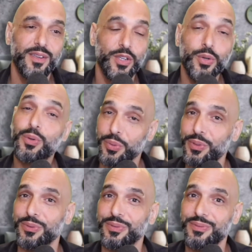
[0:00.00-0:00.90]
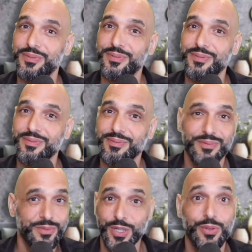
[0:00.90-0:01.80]
you grew.
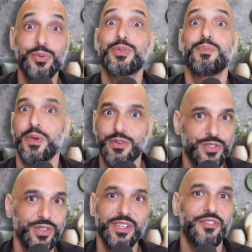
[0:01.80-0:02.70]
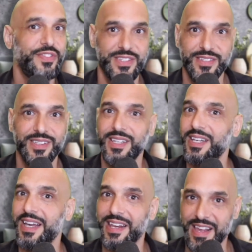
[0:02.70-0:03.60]
When you grew spiritually,
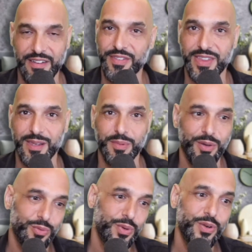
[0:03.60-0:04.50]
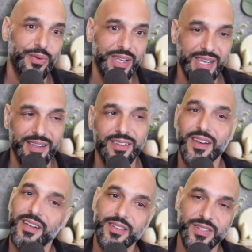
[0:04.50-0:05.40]
physically, and everything. Because when you're a kid,
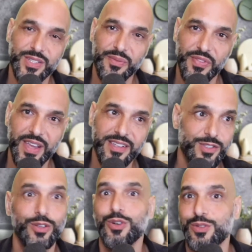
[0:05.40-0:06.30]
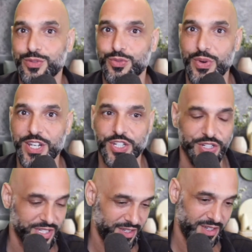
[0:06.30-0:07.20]
there's some things, don't talk to
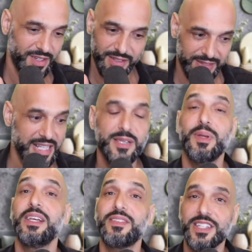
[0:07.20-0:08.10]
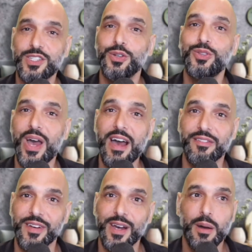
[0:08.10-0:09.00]
strangers. That's a belief that is good to
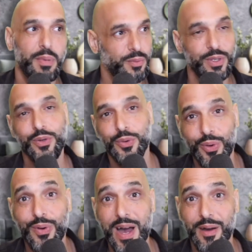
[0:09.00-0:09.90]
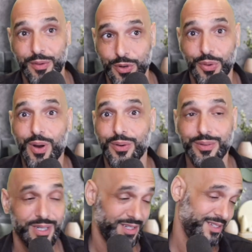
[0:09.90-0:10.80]
have. But when you grow,